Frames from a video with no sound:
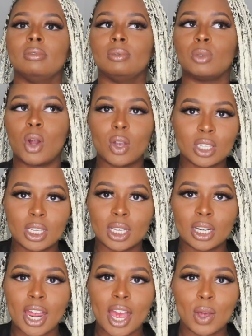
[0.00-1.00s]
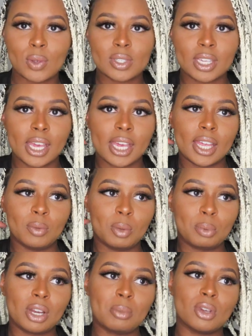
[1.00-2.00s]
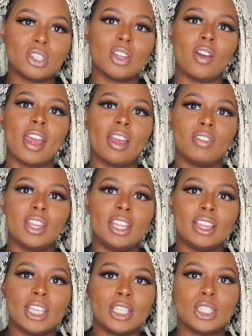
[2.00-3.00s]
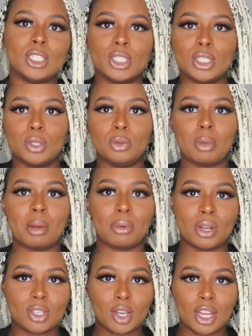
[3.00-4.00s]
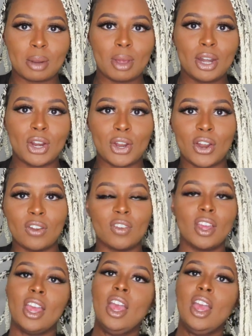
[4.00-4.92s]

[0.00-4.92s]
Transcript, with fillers: we're all stuck in a house and we pretty much don't have anything to do. My birds are getting on my nerve.